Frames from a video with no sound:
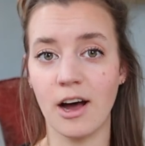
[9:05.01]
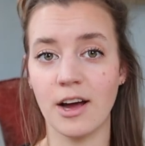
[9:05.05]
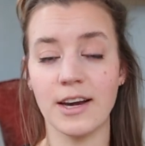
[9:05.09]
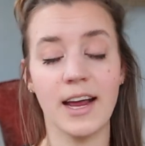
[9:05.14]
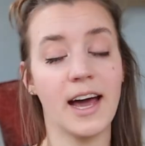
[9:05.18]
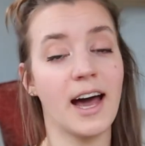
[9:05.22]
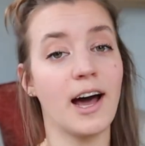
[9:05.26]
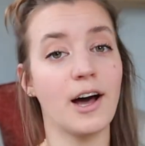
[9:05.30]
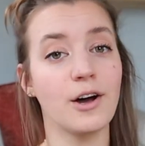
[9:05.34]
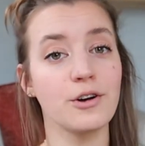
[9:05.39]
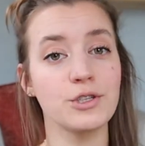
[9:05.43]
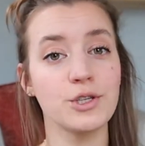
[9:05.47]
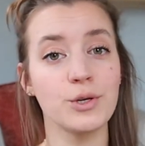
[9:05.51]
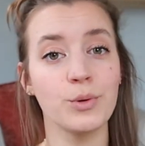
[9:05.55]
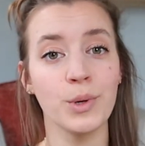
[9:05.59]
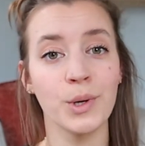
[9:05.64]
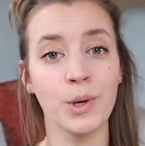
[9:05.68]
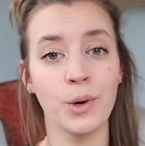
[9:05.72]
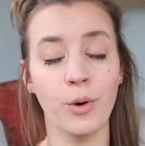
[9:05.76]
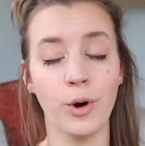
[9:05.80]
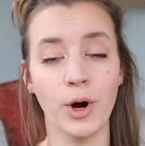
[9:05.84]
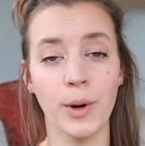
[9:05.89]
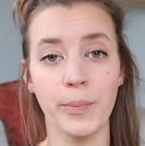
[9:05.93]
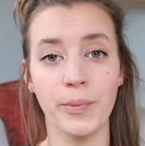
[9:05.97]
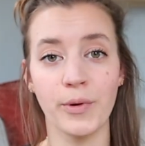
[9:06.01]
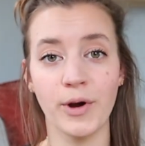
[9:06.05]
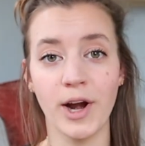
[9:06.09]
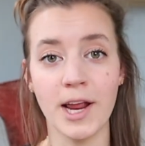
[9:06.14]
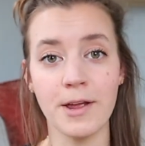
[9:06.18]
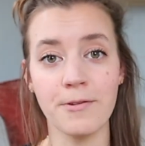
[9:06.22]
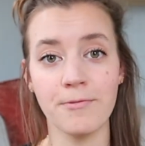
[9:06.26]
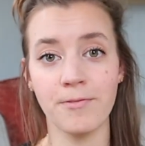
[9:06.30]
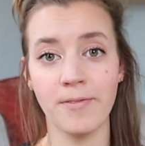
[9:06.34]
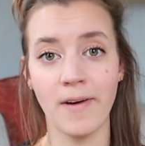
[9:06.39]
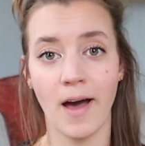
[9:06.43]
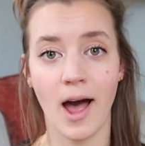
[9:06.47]
on how to
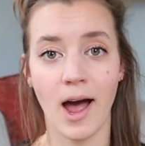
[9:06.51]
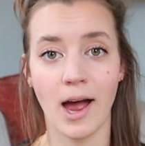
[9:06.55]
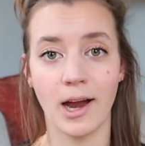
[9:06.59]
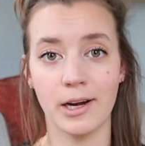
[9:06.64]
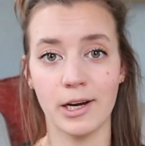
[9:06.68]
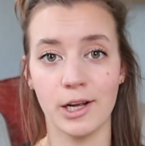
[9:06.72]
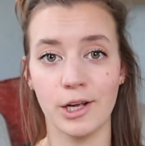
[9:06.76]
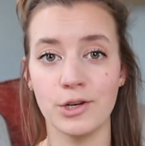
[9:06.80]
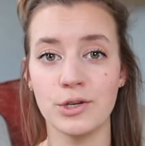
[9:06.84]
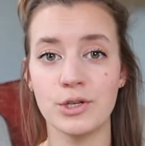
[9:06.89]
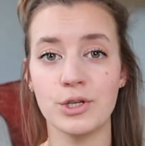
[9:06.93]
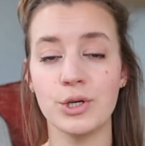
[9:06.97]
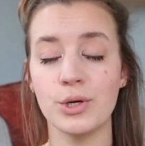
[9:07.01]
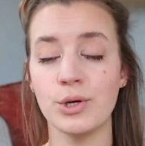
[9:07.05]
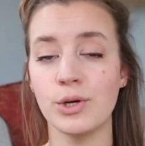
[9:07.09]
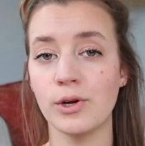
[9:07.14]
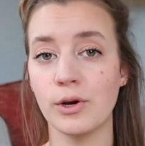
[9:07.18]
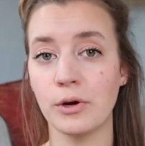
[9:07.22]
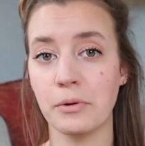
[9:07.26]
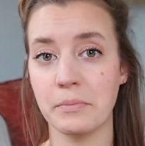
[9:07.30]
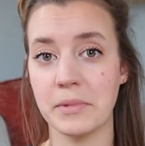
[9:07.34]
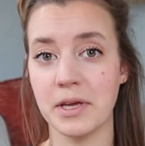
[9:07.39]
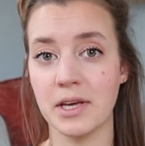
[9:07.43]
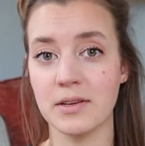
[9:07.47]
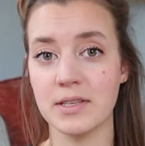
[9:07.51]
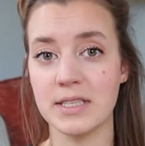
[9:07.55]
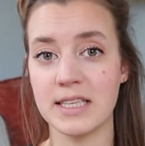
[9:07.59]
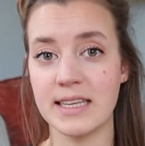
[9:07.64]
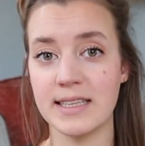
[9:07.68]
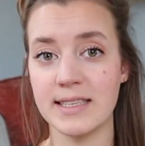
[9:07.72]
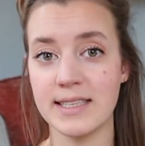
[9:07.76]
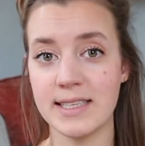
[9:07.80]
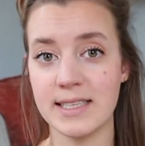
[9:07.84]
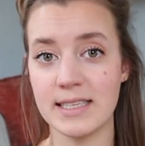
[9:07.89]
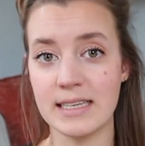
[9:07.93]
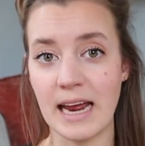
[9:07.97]
incorporate fat into your meals
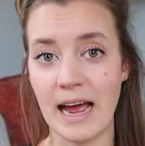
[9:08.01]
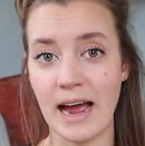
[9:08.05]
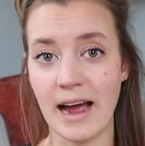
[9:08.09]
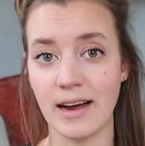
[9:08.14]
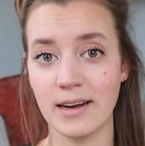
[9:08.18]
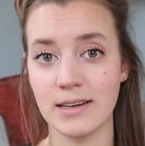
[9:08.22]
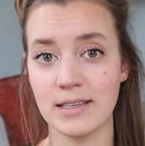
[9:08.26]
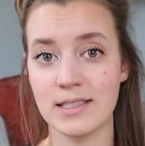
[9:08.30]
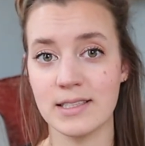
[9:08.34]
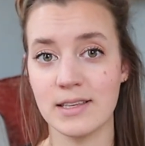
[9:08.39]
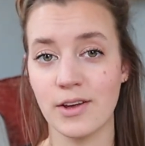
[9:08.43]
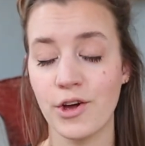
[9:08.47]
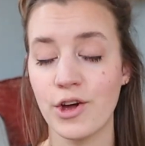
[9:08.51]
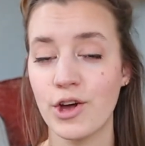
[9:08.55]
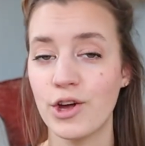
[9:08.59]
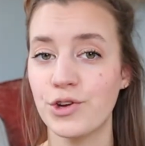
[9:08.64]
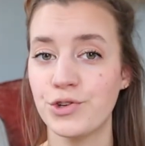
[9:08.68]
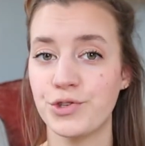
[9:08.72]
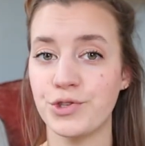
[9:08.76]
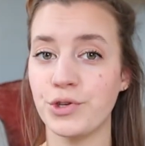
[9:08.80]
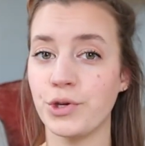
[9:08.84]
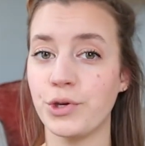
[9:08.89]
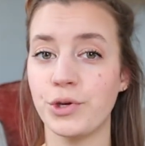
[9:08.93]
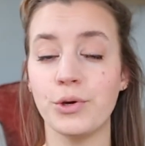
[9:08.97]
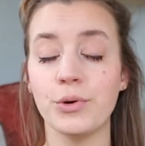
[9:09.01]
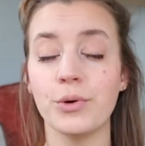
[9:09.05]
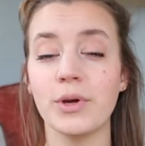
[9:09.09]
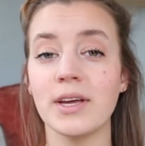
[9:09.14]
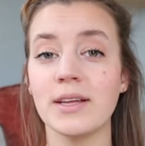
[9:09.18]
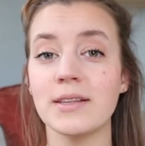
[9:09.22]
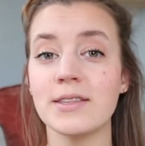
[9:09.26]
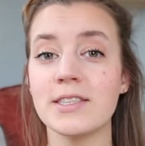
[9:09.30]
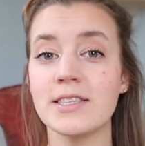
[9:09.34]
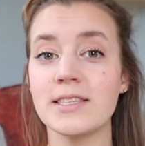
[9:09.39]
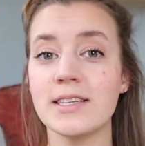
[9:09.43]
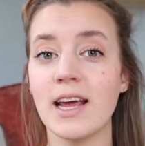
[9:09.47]
and snacks so you
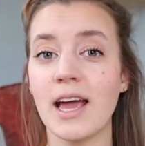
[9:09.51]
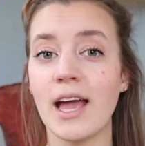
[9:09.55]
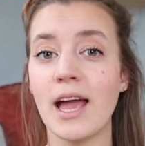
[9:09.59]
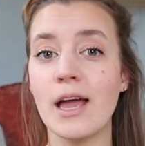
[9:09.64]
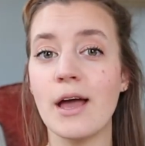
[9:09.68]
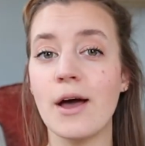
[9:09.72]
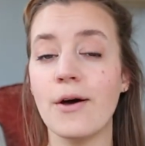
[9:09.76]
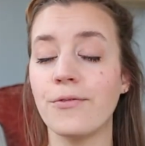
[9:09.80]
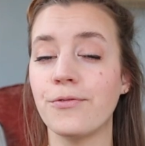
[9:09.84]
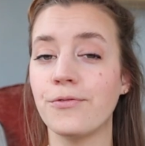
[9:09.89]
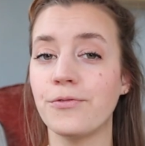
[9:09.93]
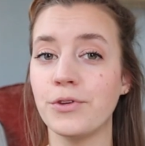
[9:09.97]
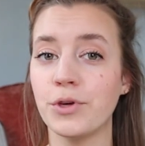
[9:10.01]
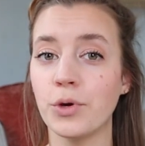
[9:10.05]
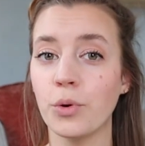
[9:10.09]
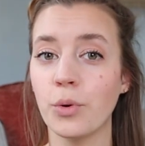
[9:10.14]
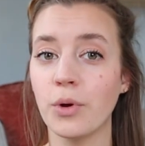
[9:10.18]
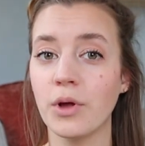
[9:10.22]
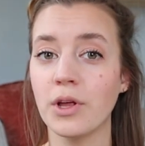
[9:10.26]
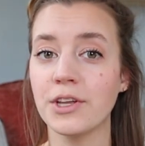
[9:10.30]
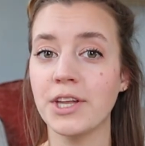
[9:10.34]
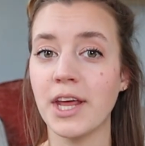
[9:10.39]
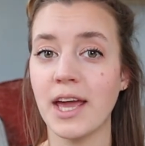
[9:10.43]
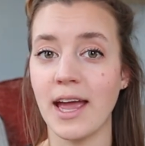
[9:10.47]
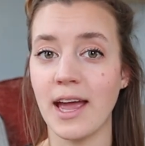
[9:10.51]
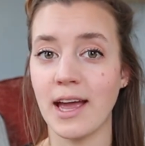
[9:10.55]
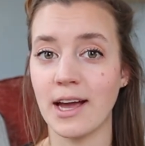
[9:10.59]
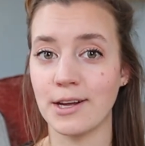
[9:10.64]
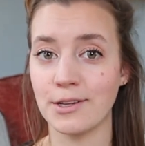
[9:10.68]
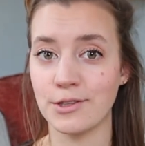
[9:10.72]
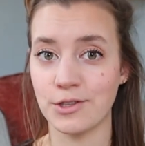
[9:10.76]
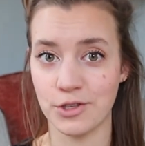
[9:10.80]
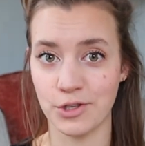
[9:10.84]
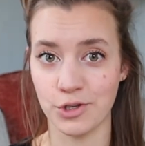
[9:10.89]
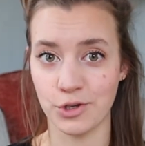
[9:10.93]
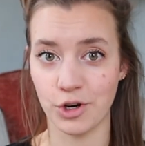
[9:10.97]
can stay fueled
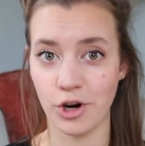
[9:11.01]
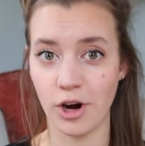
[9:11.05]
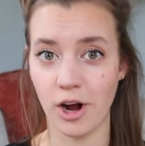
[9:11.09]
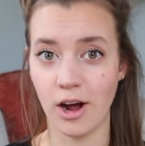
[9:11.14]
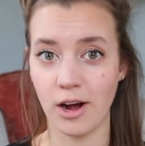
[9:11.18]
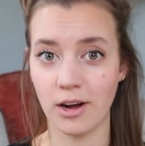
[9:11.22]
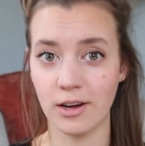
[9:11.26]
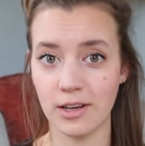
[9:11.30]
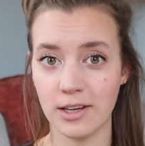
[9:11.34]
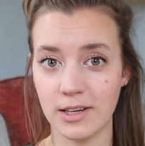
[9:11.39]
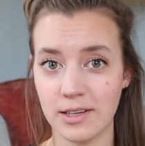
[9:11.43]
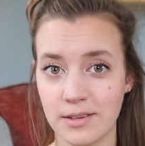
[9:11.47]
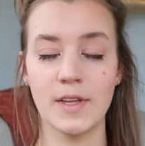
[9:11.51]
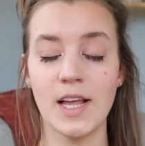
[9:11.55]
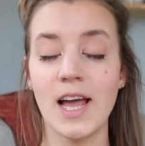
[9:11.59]
and strong.